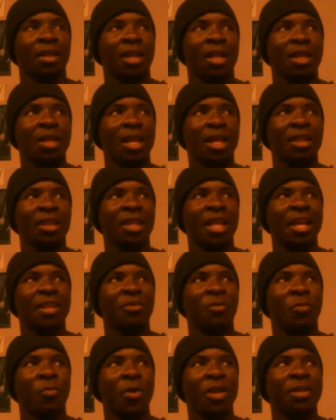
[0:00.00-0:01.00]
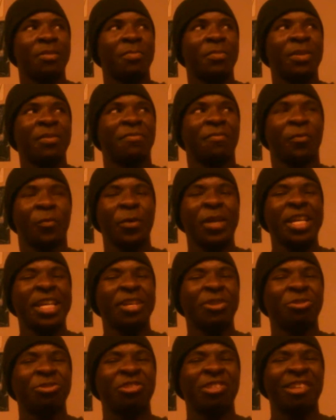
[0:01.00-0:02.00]
let wind be free
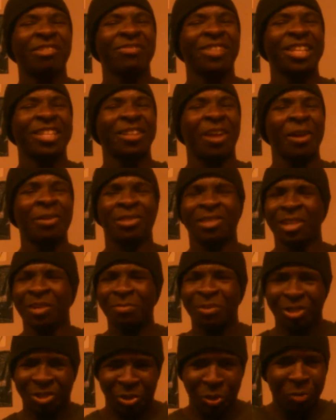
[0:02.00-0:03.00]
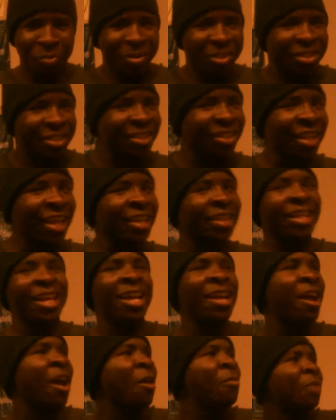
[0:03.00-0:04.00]
or some or some stupid shit like
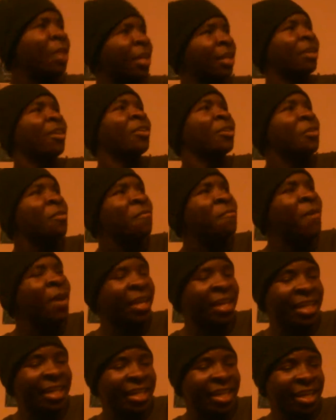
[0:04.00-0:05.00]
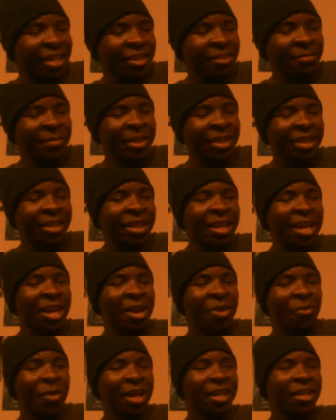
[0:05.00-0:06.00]
that. I'm like, are you fucking kidding me?
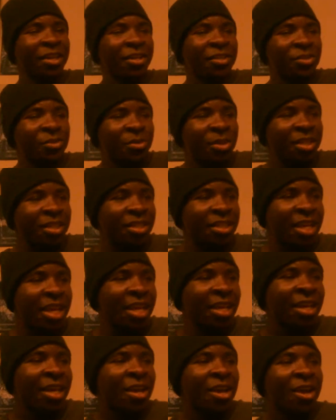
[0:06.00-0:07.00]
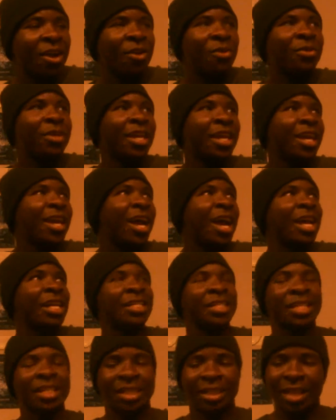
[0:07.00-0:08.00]
Why can't you just say, okay, I
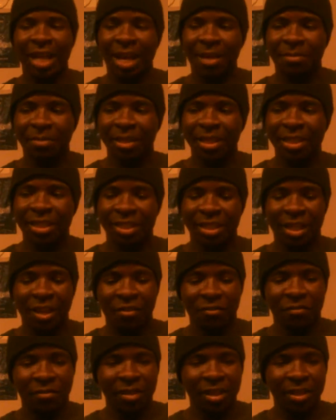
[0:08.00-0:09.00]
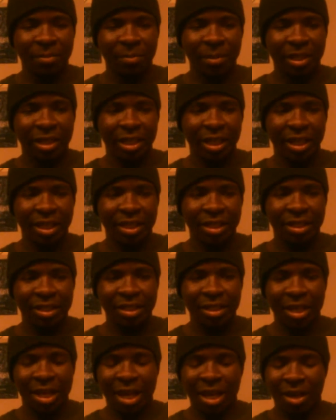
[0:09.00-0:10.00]
just typed this selfie
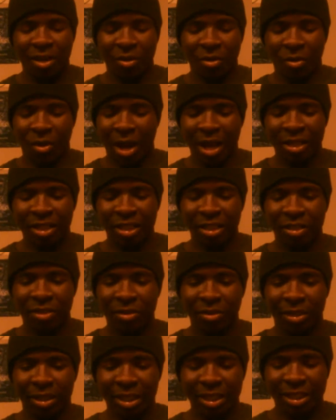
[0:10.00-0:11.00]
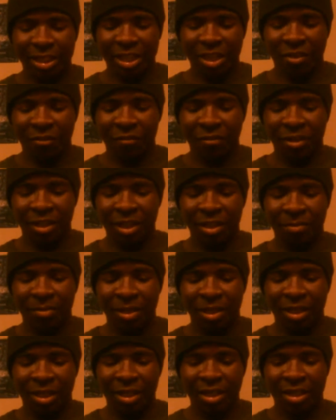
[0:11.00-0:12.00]
because or I just took this selfie
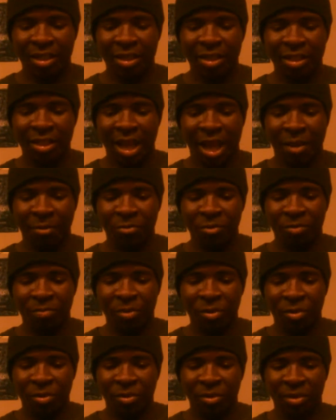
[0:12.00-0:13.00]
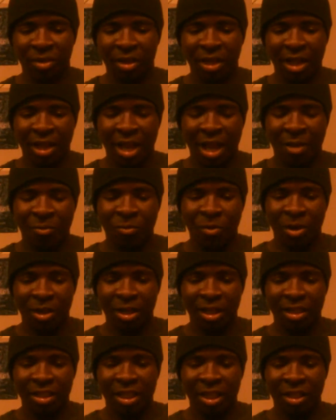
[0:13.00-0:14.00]
because I was bored and I
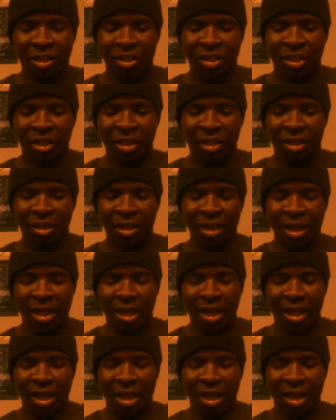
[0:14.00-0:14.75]
want attention